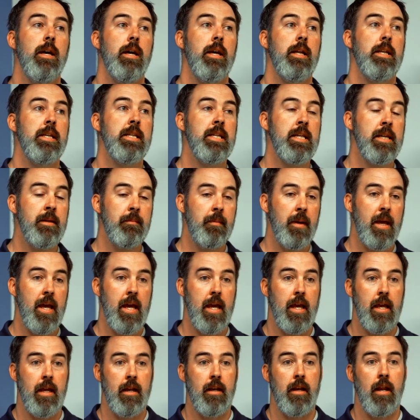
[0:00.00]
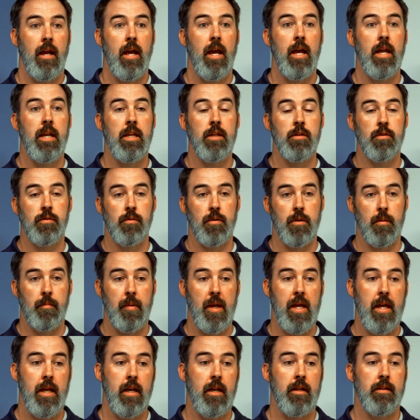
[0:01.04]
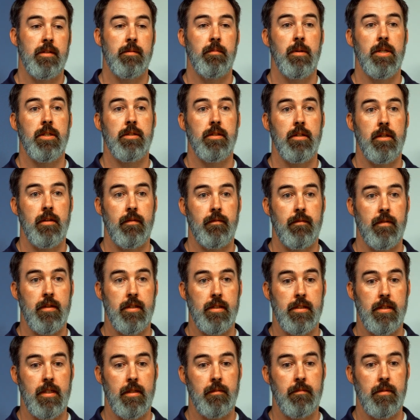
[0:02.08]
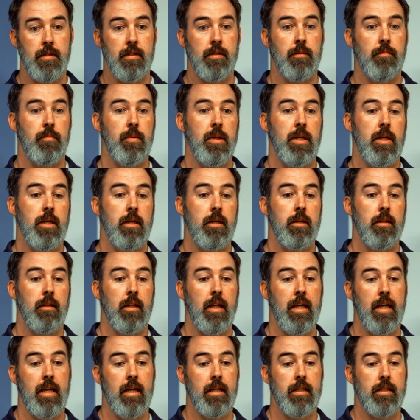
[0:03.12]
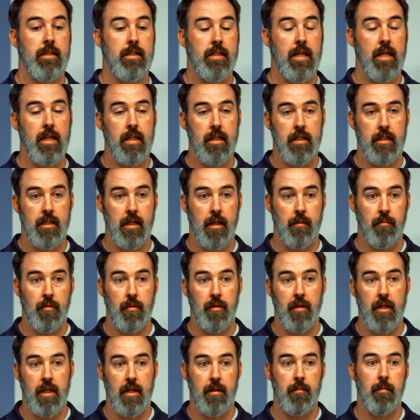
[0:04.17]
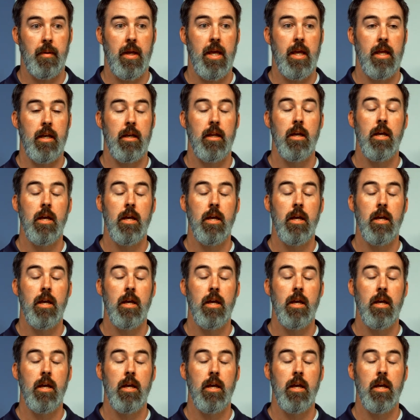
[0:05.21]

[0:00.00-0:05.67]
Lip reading: knee pain, any sort of pain, especially if it seems to be like a tendon hyperrelated pain,